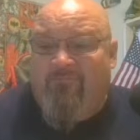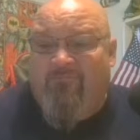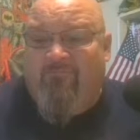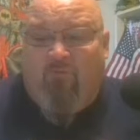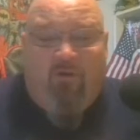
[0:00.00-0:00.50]

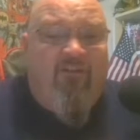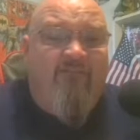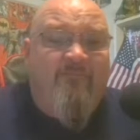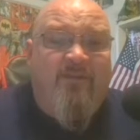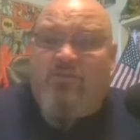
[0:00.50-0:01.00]

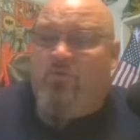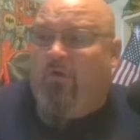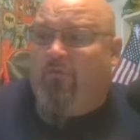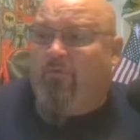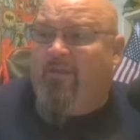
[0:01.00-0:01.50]
45 minutes to do
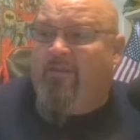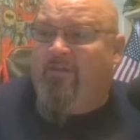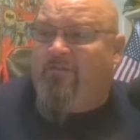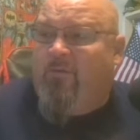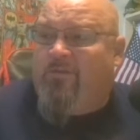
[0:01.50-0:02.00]
all 3 of
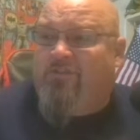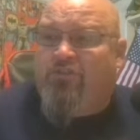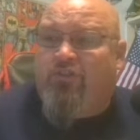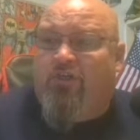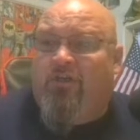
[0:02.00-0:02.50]
those. I wasn't
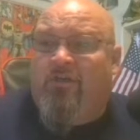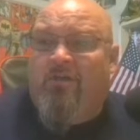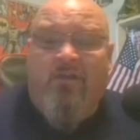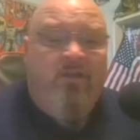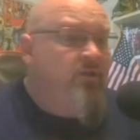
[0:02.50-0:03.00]
sure.
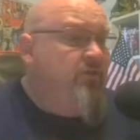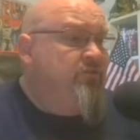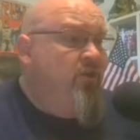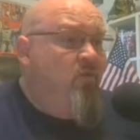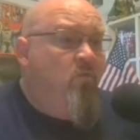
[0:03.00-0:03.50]

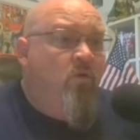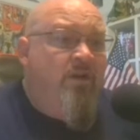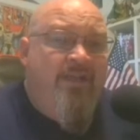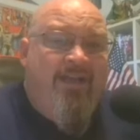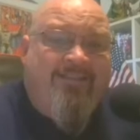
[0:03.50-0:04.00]
So what
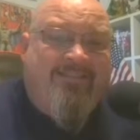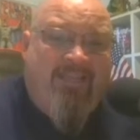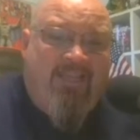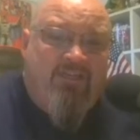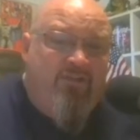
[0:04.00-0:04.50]
do you guys
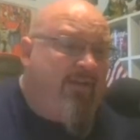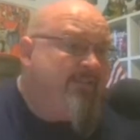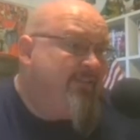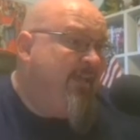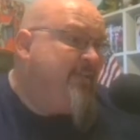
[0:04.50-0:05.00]
think? Do you guys like